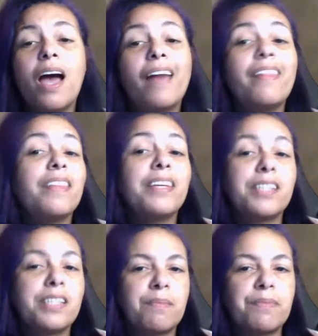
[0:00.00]
And then they
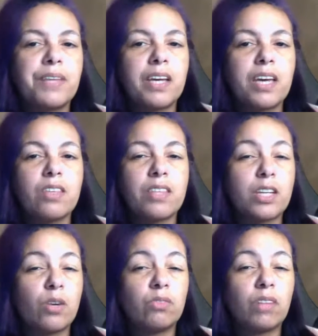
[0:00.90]
see something either they
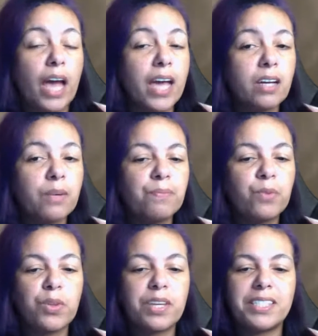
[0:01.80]
don't like,
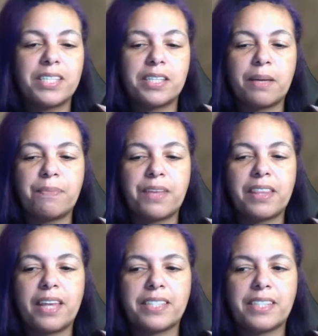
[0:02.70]
or they see
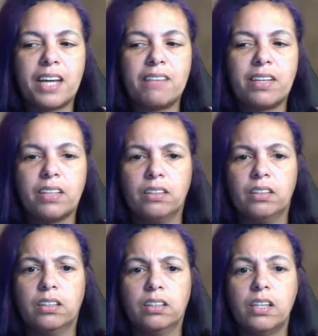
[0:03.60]
something that's kind of like,
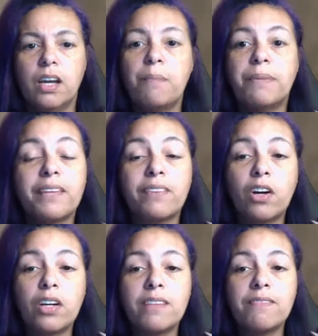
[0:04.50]
ugh, but they've
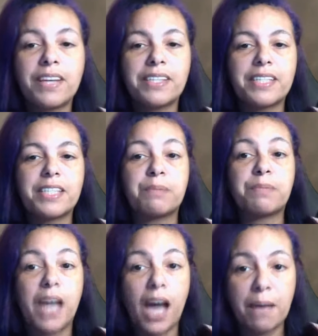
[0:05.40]
already invested some
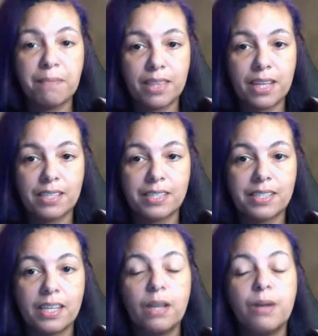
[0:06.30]
time in this.